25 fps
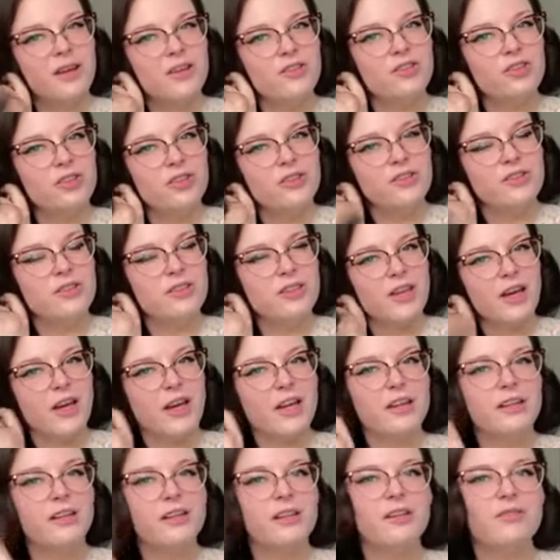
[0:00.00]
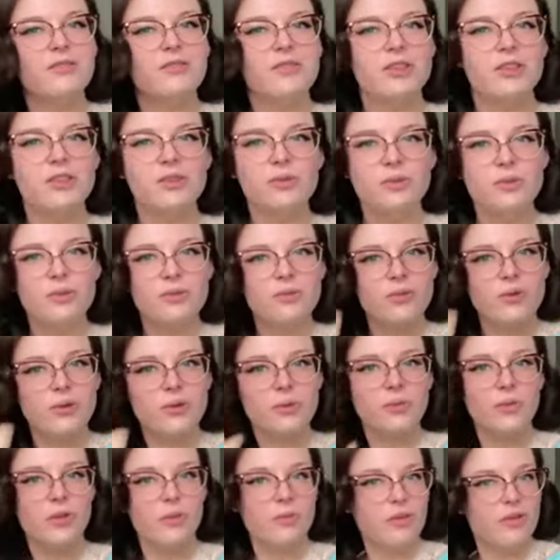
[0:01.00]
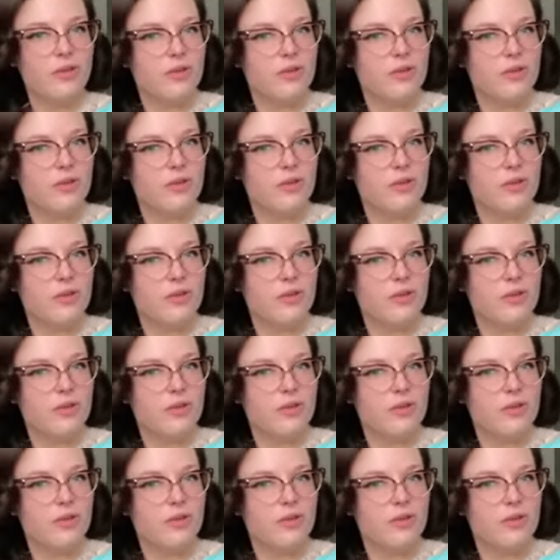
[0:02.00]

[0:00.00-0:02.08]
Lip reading: just to kind of uniform them a